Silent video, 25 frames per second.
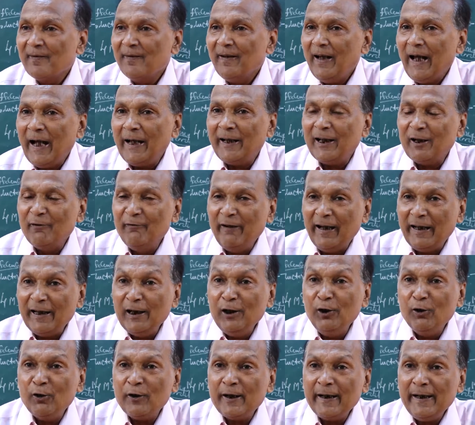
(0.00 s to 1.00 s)
at a very
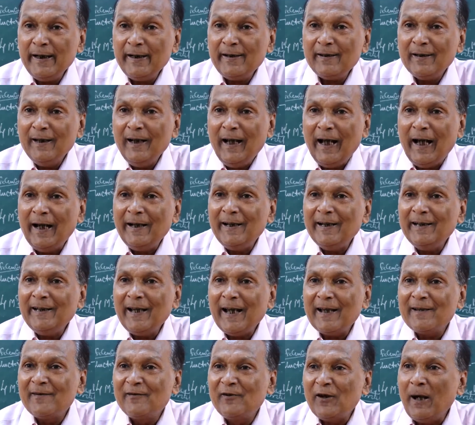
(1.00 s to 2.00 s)
low rate and it
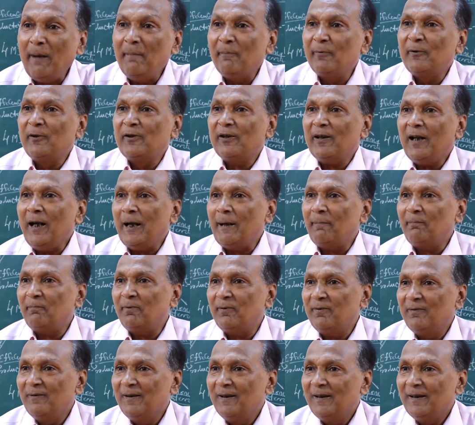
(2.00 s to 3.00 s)
has jumped up,
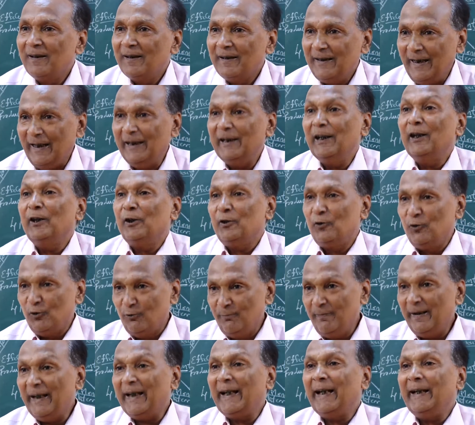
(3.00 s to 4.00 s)
then you
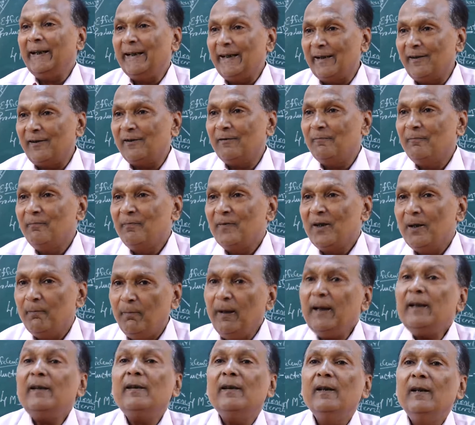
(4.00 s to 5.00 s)
may get it.
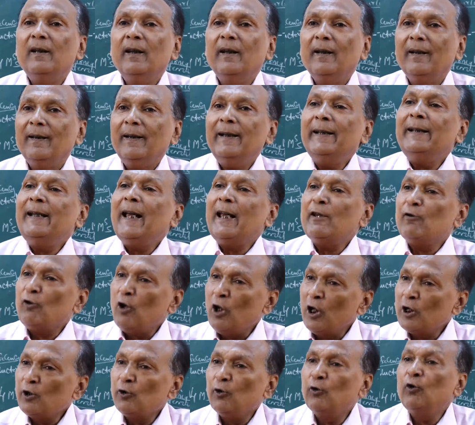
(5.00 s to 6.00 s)
But it has
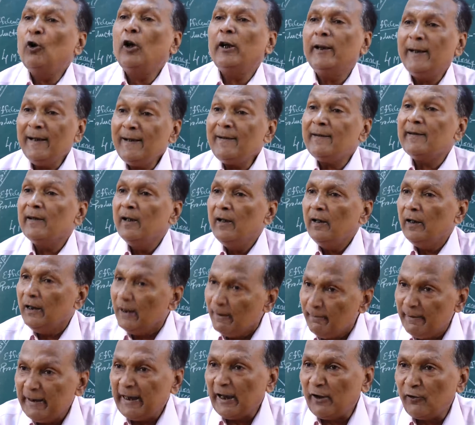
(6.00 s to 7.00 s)
also got its
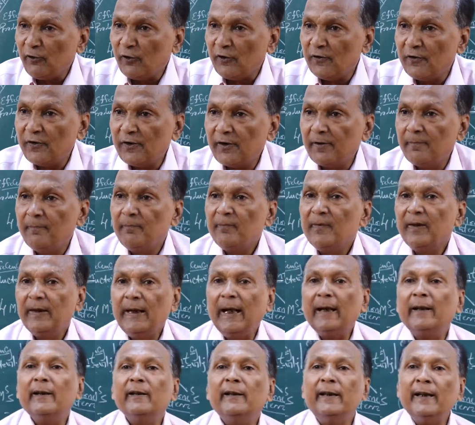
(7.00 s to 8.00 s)
limitations,
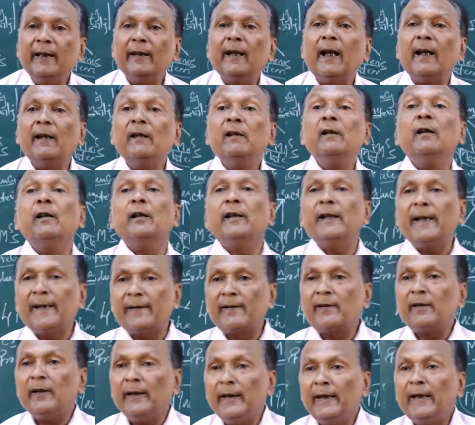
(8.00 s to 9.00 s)
that there are
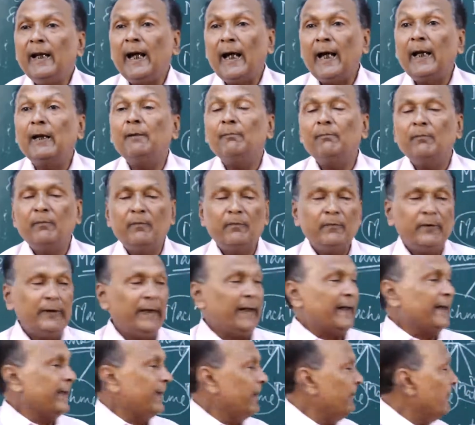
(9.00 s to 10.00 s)
risks in high
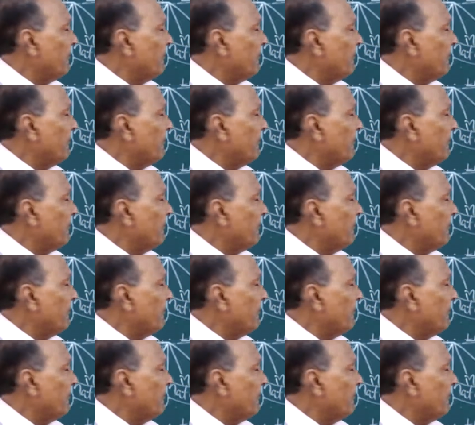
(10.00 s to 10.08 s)
degree.